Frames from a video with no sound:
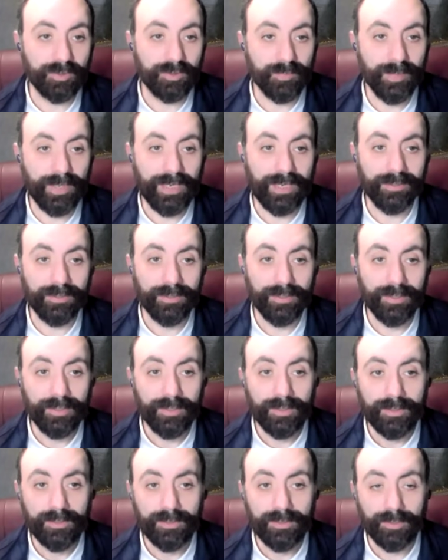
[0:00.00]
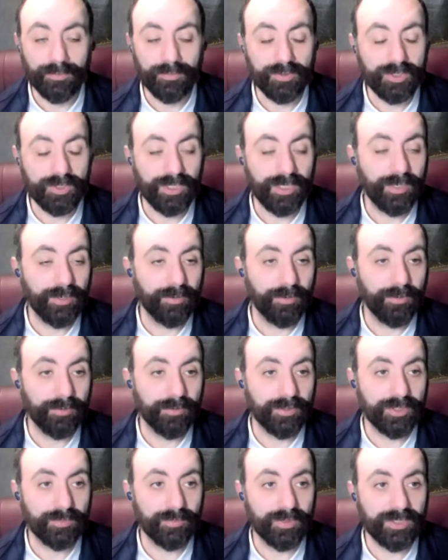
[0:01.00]
those men, those,
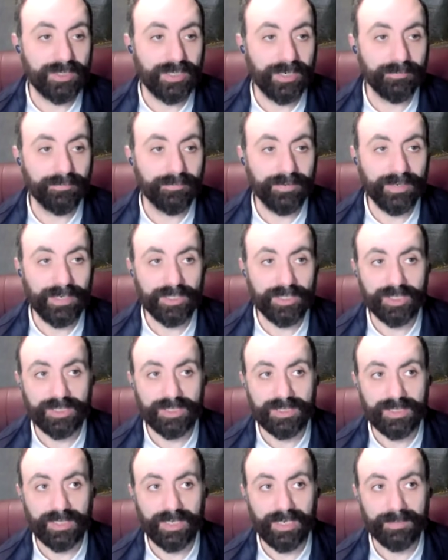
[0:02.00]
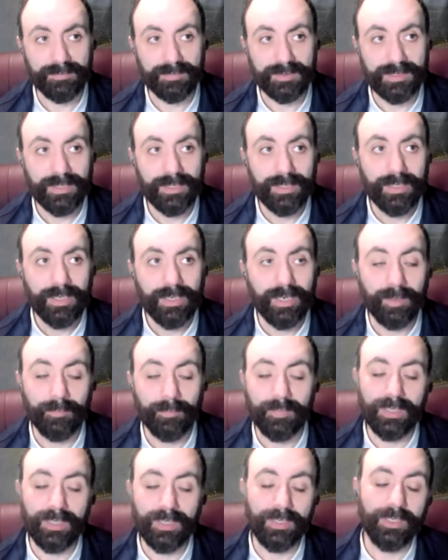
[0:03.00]
shall we say, fascist types,
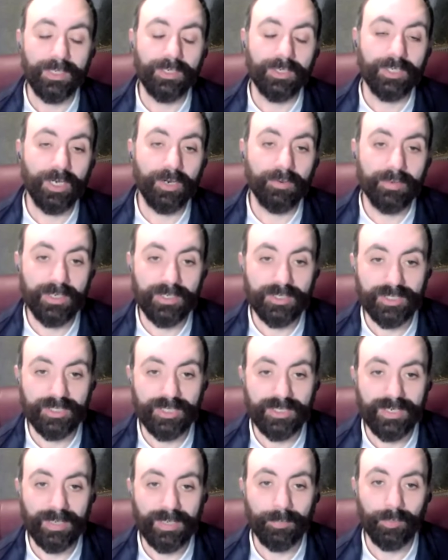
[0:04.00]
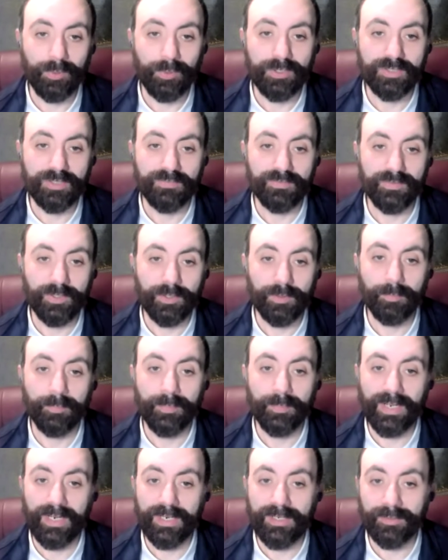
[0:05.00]
are being encouraged in their point of view
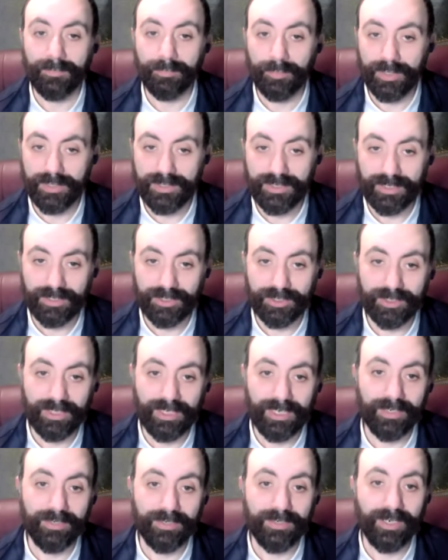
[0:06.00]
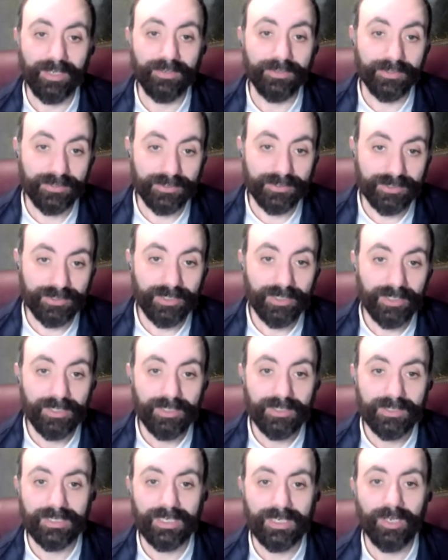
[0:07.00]
by the British and others.
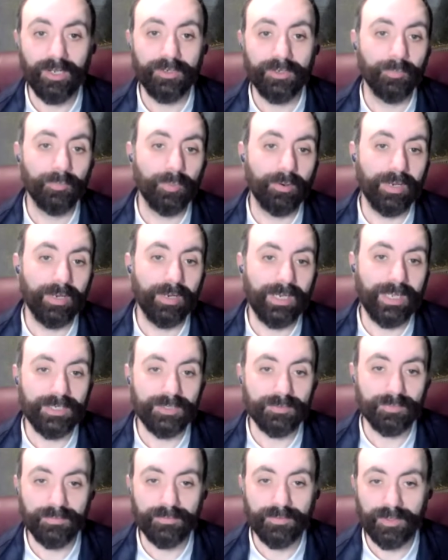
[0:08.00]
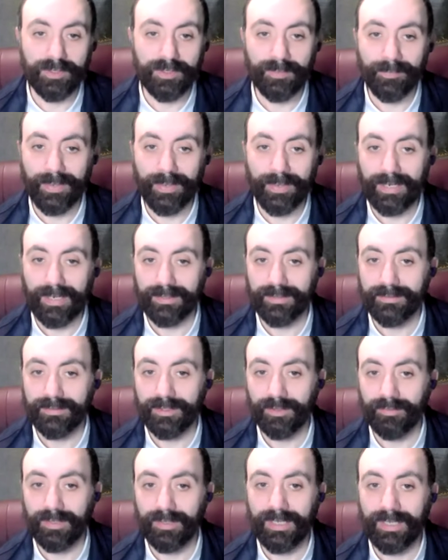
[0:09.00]
Say, oh, don't worry, lads, we've got your back.
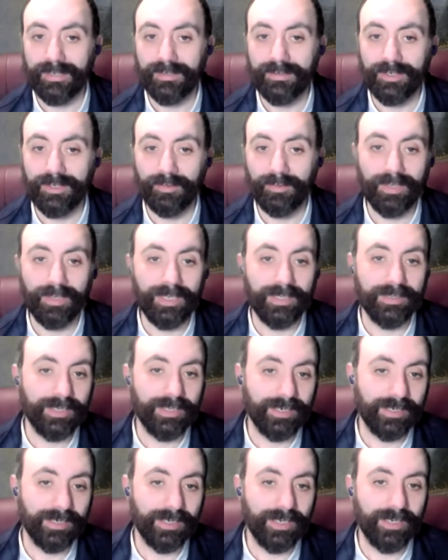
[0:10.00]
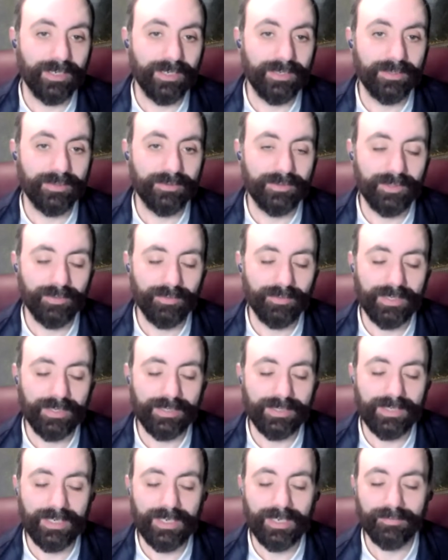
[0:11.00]
Don't let that guy, don't
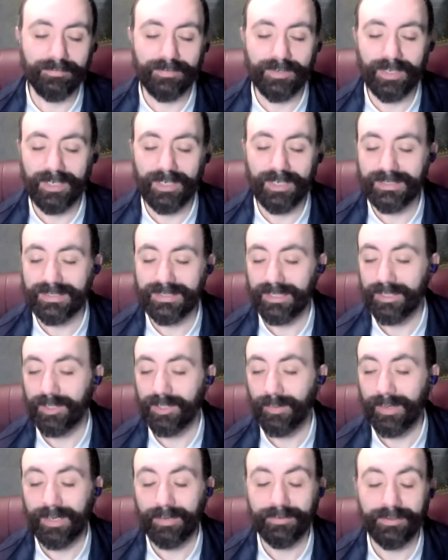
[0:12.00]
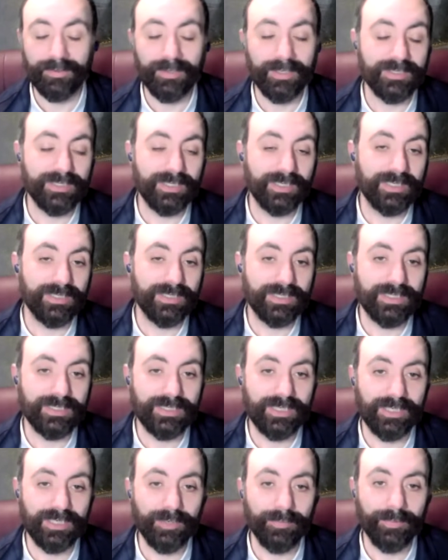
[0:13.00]
let the Kiev guy sell you out. Don't let Zelensky
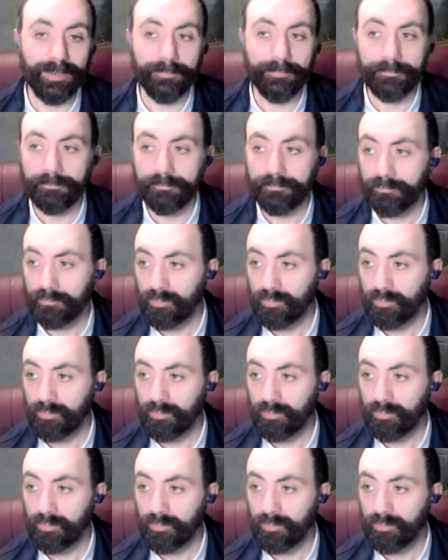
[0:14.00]
sell you out.